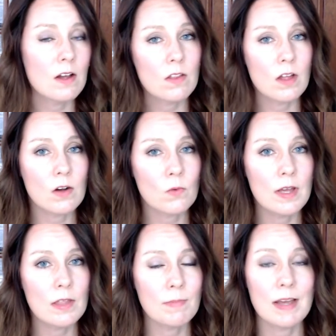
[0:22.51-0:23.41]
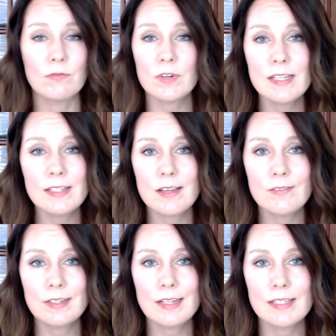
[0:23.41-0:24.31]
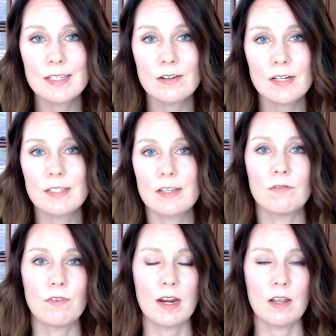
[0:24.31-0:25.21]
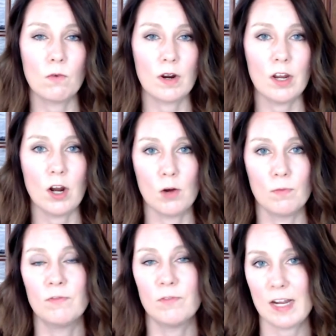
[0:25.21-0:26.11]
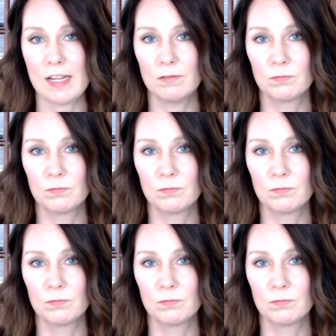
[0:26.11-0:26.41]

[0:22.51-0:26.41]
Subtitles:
along with my free 7-day series on finding work at home free.